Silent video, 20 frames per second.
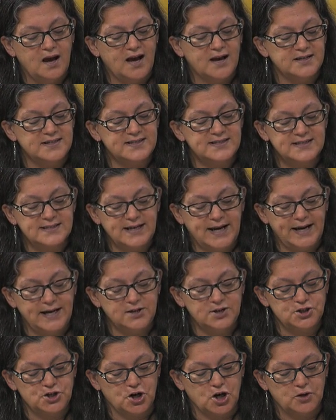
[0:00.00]
a
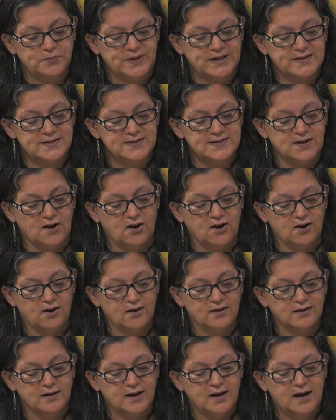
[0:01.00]
snake-charming
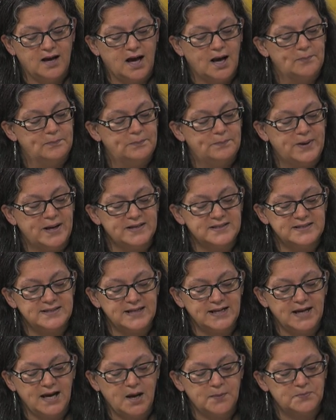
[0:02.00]
song, a
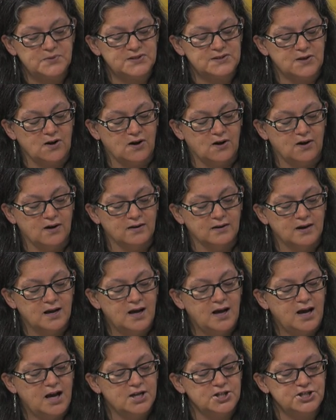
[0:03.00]
busting-up song,
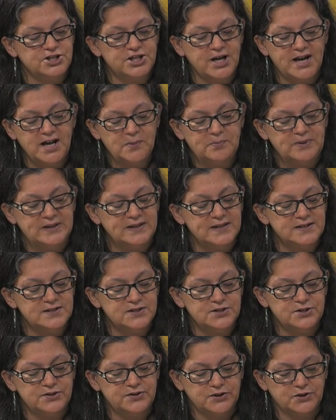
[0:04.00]
a
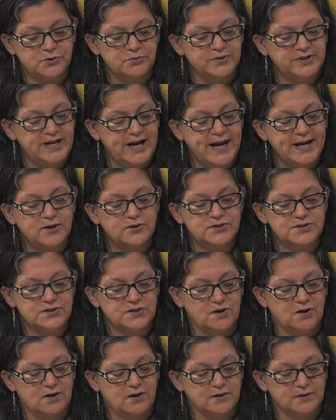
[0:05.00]
shut-up-and-listen-to-the-creator
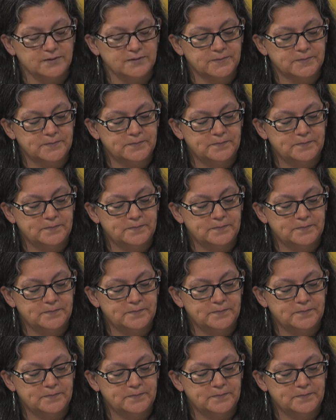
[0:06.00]
song.